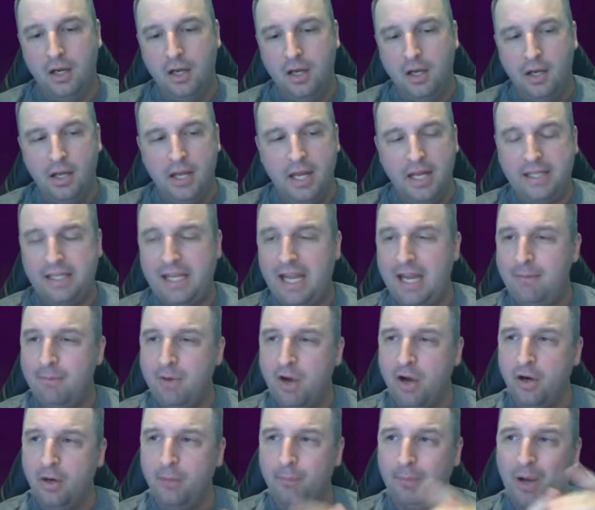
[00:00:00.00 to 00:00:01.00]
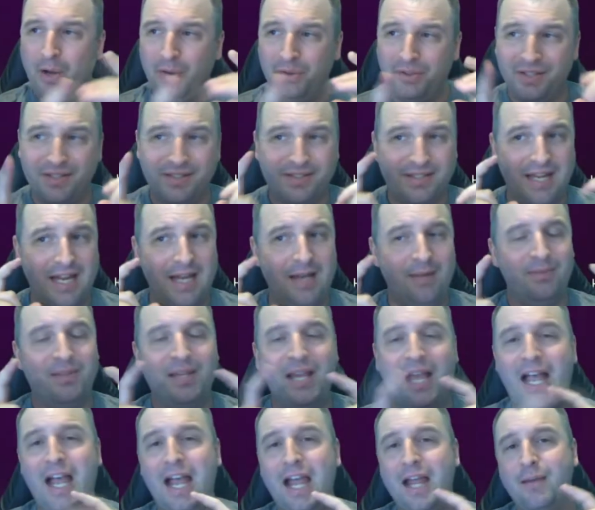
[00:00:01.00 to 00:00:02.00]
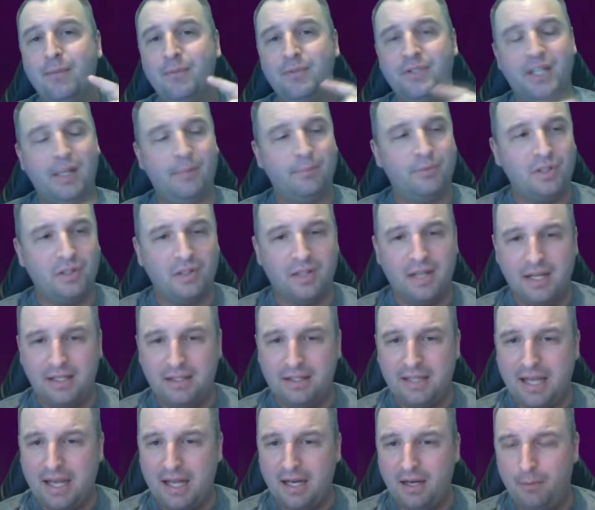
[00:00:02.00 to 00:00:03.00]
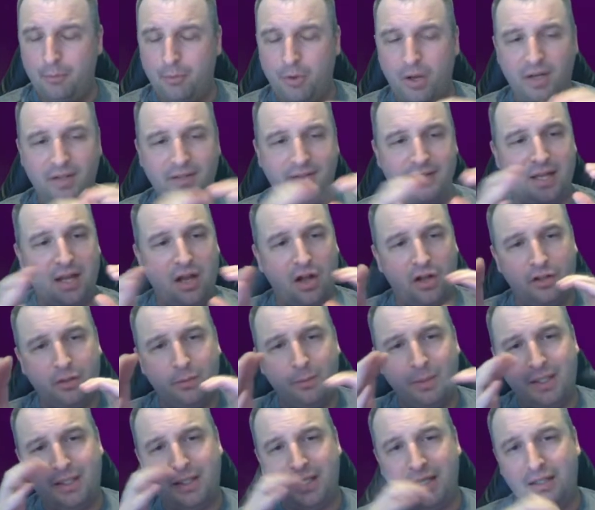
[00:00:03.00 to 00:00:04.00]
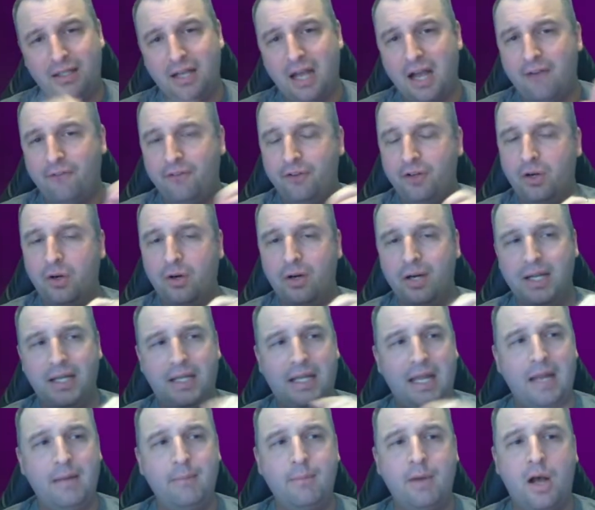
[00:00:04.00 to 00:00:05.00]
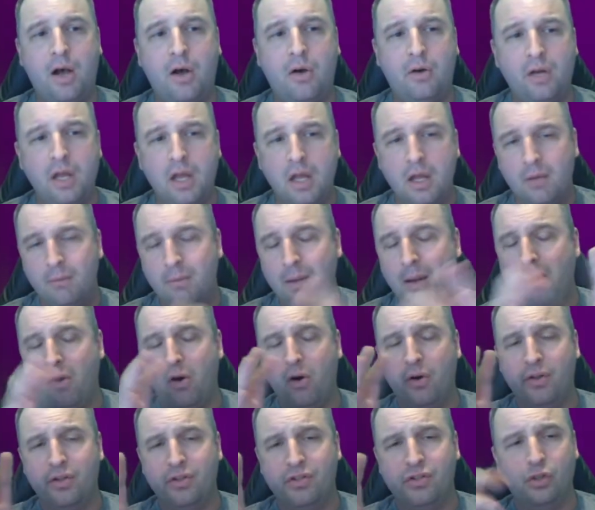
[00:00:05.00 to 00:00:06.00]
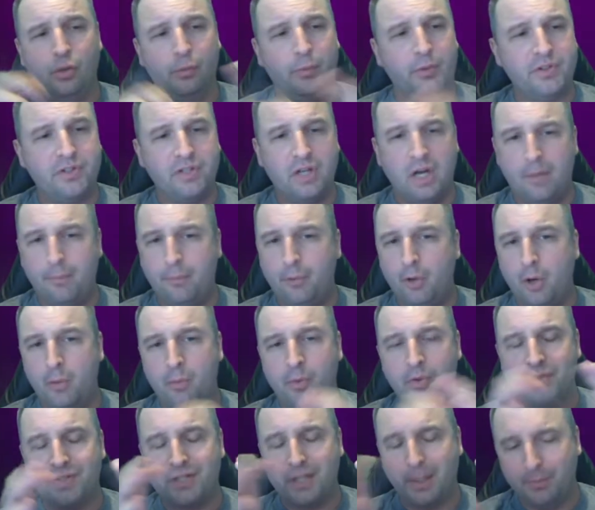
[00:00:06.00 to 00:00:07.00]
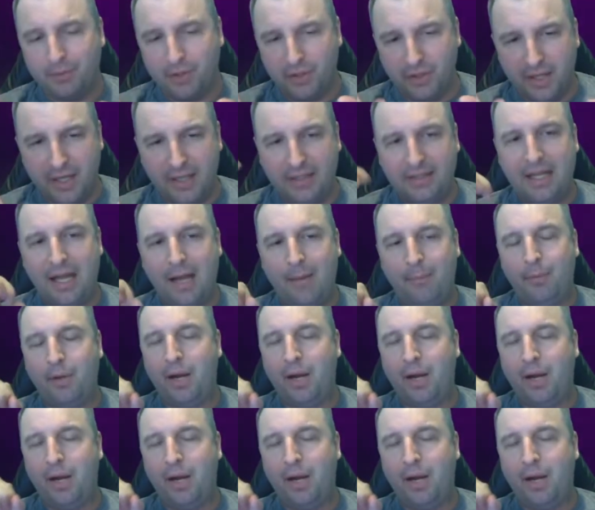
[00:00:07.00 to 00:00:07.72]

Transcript: it came out about the same time, something like that. I want to say Ultimate Kickoff had already came out, or the Superstar promo, something like that. But I